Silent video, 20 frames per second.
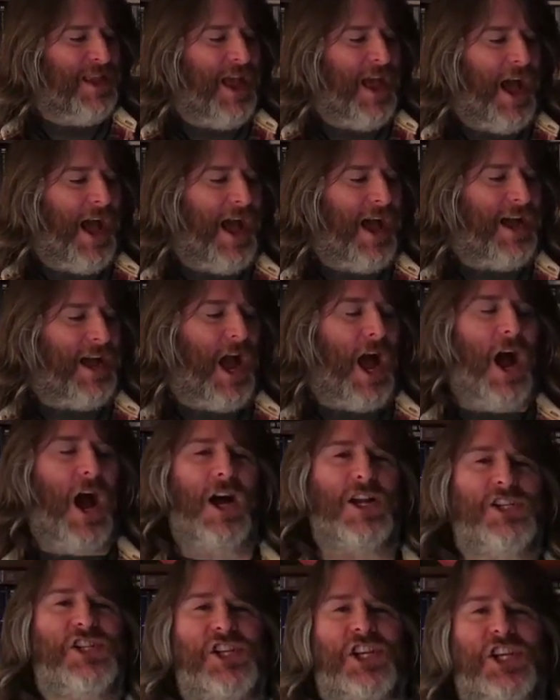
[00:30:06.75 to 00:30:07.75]

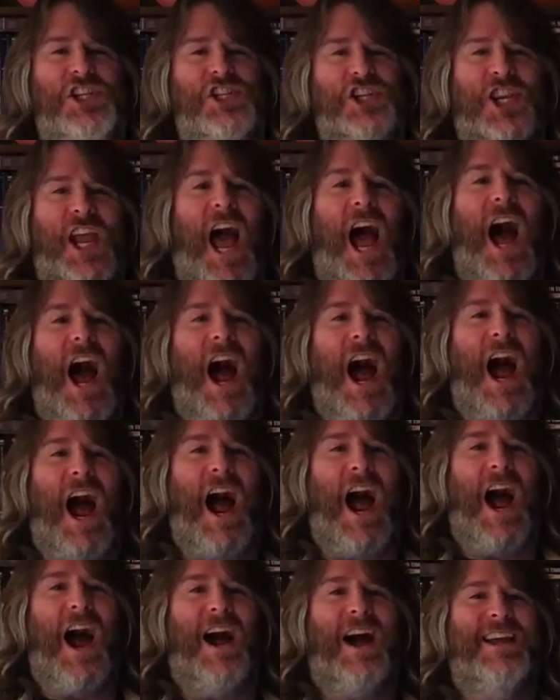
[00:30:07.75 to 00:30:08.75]
Chicka chicka.
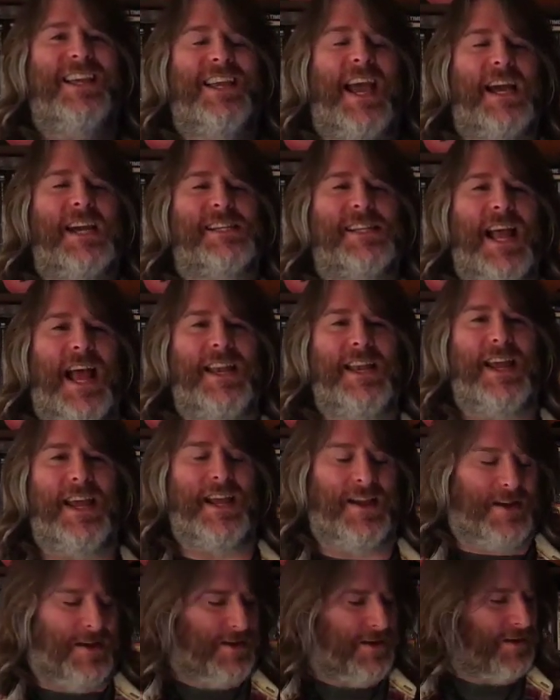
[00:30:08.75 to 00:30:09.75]
Yes,
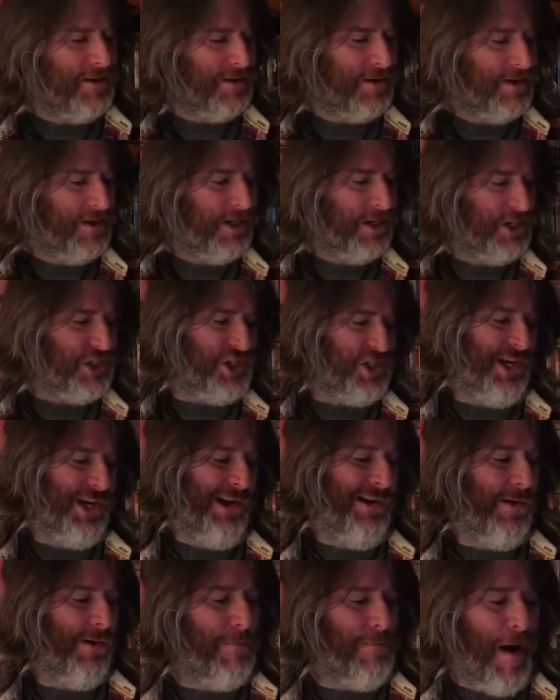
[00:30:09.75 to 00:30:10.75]
Andy.
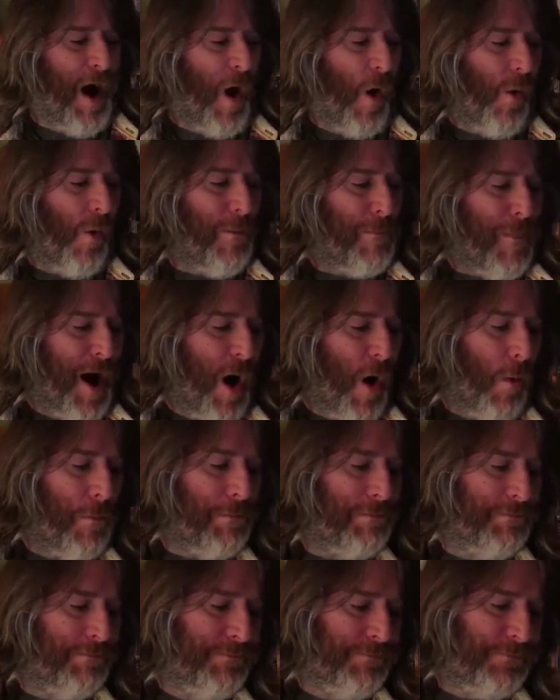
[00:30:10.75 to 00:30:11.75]

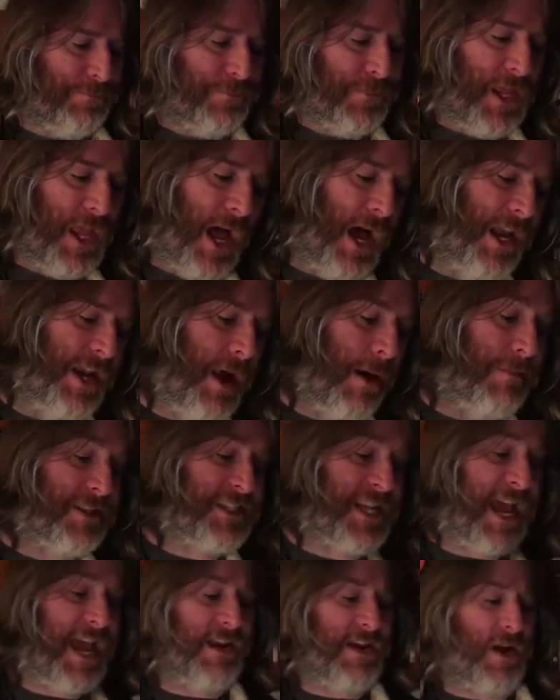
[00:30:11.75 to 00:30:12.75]
Number
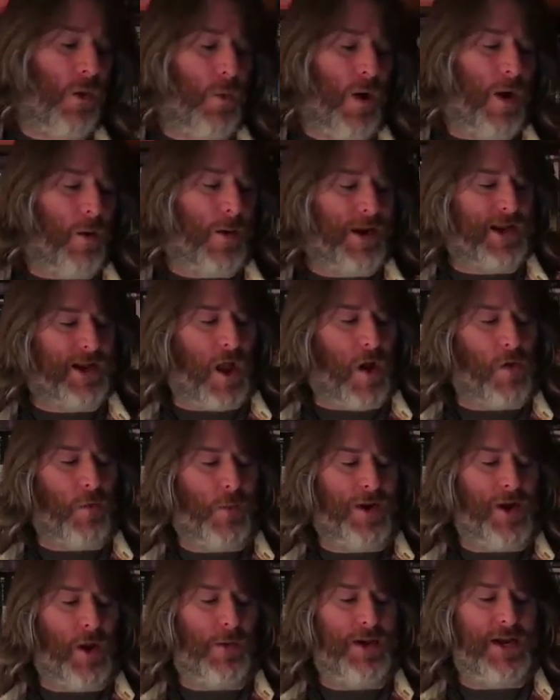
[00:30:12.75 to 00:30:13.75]
10. Where we're going,
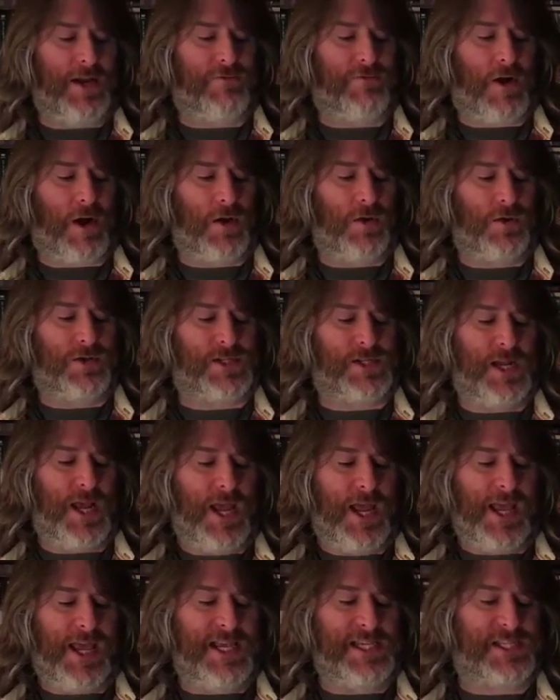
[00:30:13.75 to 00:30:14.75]
we don't need roads.
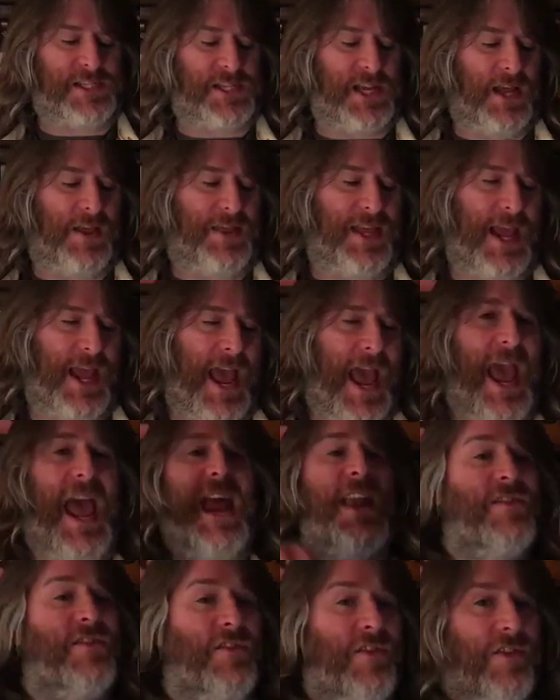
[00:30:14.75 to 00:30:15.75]
Is the
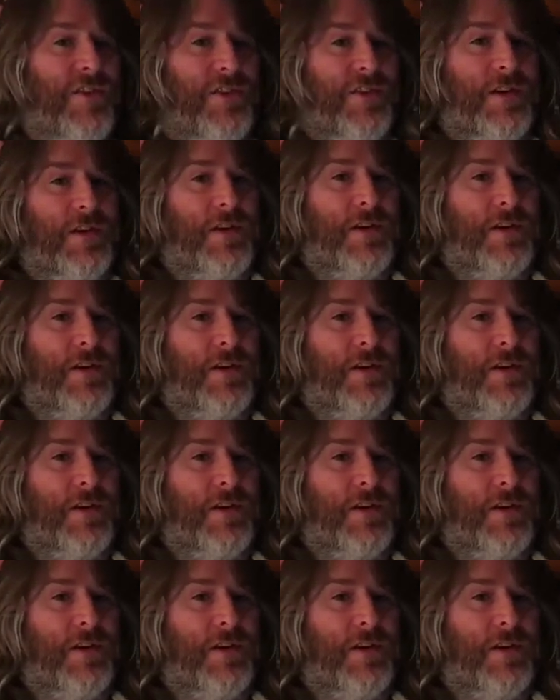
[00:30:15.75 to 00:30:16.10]
end